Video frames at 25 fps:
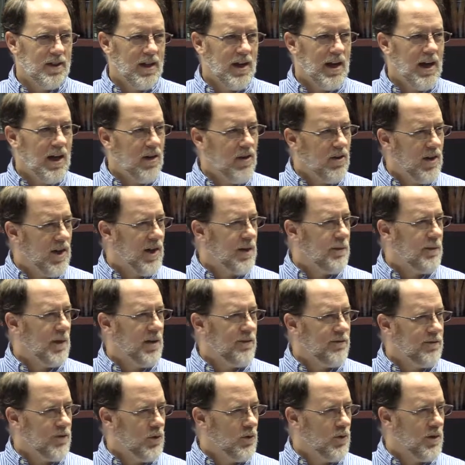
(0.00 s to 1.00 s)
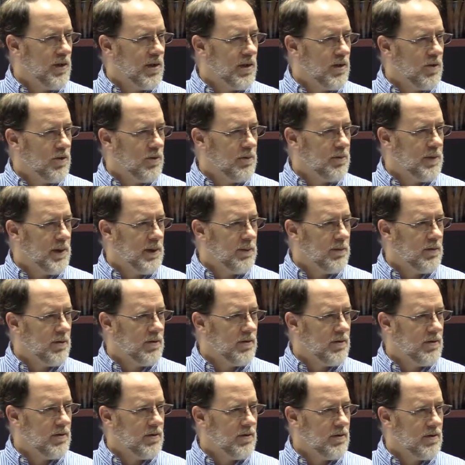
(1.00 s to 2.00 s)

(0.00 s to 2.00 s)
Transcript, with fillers: how am I viewing other people?